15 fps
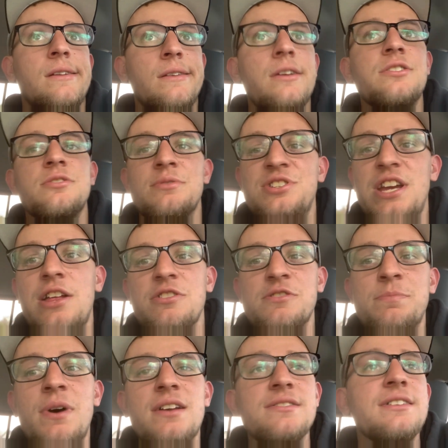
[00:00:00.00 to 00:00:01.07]
there's some shallow
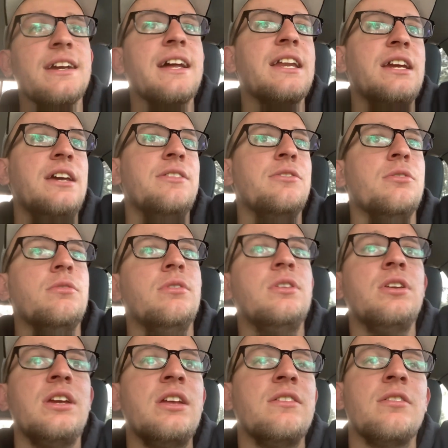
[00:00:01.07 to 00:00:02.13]
spots that I got to get through
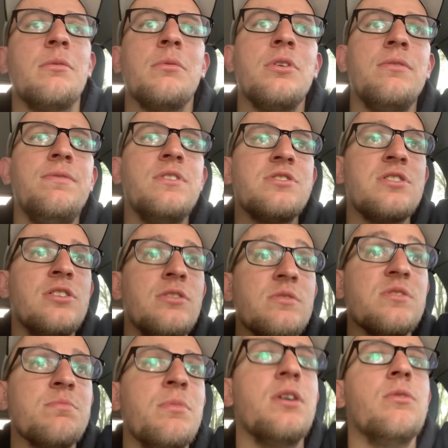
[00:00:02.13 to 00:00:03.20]
to get some good fishing
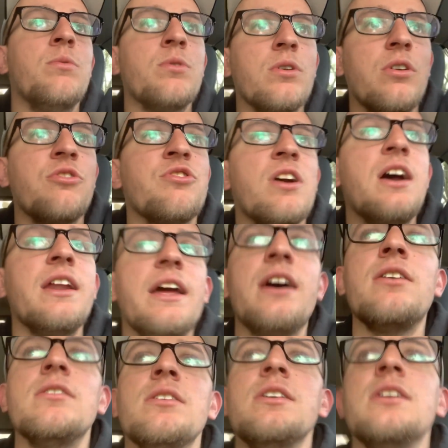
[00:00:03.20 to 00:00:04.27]
holes, but we're going to try it
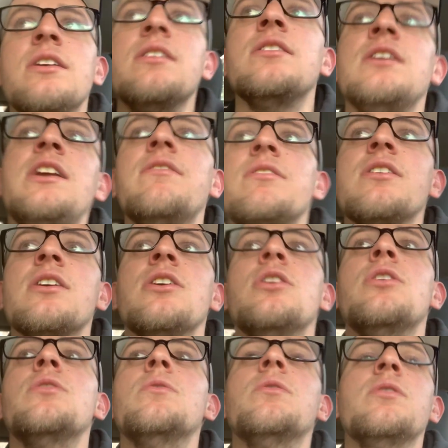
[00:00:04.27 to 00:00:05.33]
out, give it a
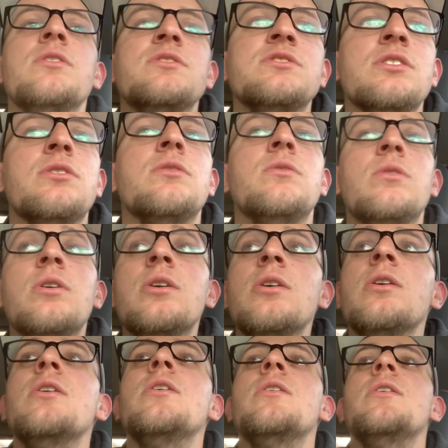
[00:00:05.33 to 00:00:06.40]
go. So
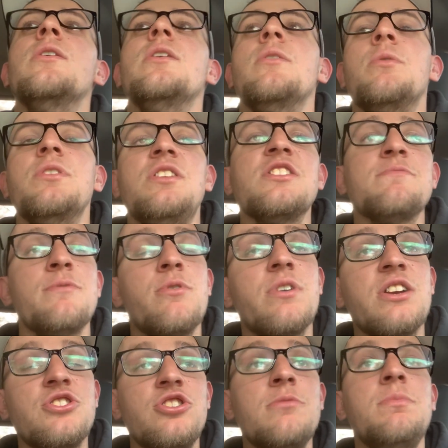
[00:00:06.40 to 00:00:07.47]
with this motor,
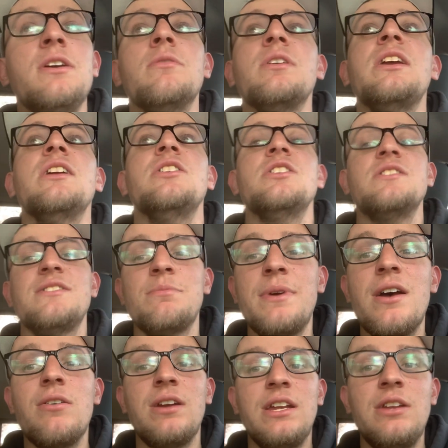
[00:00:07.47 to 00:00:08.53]
I should be able to get just
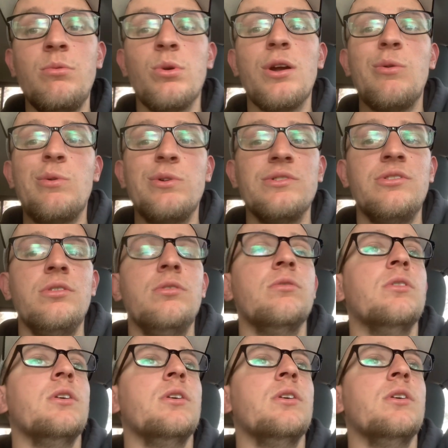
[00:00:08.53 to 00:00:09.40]
about anywhere I want to.